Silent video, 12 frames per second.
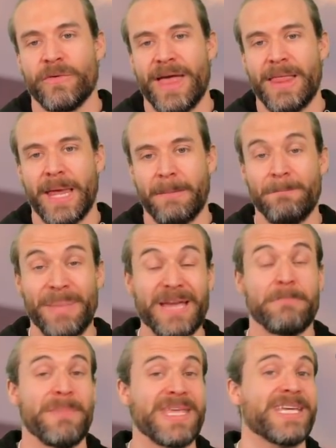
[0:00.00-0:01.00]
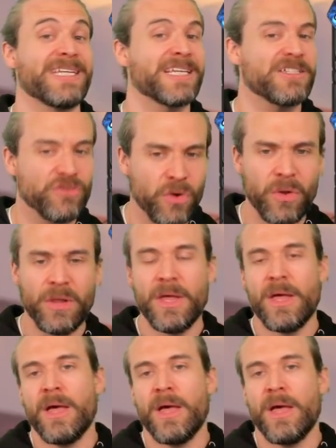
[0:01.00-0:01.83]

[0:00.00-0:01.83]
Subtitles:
that, like, big minion control.